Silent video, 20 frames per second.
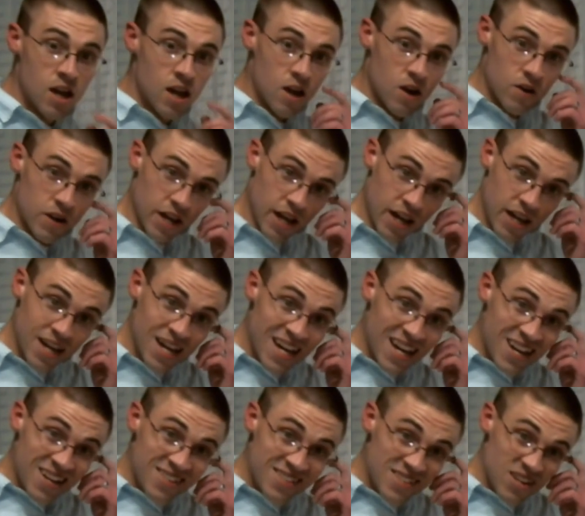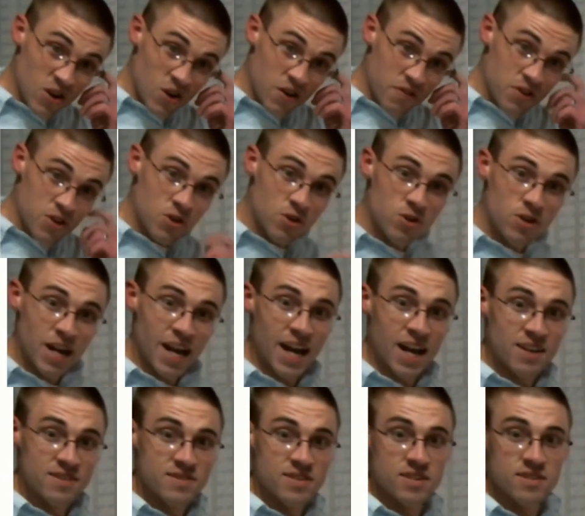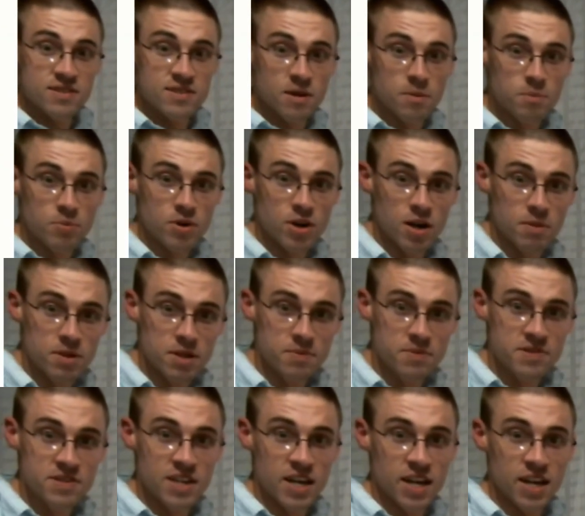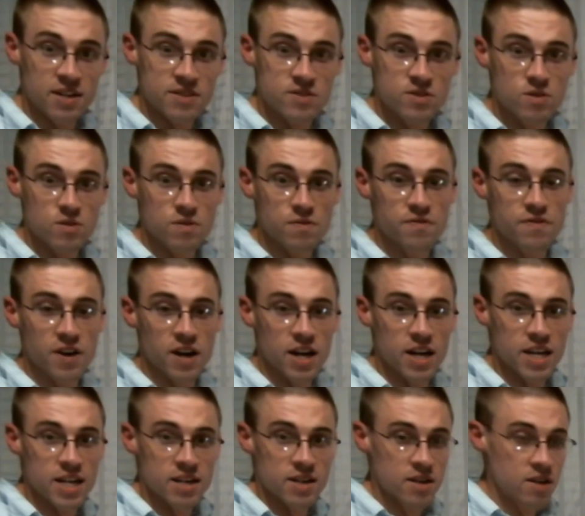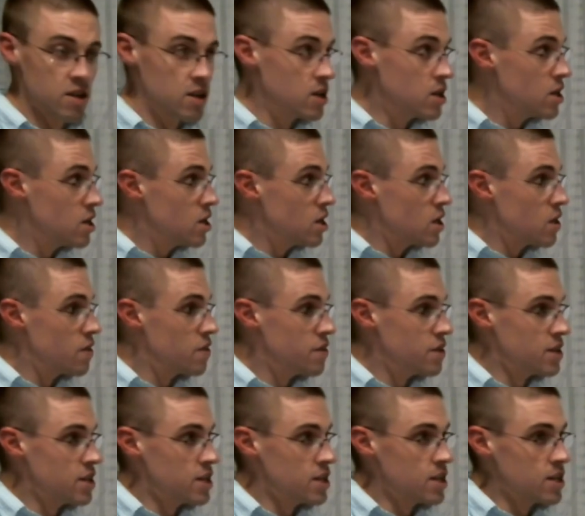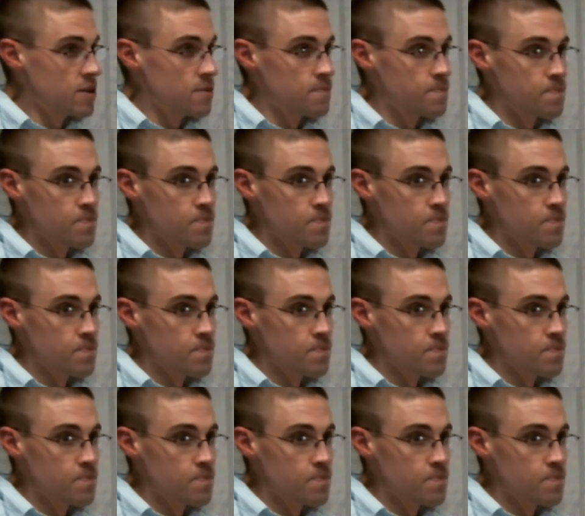Okay, so if you're asked in some problem, say, to find the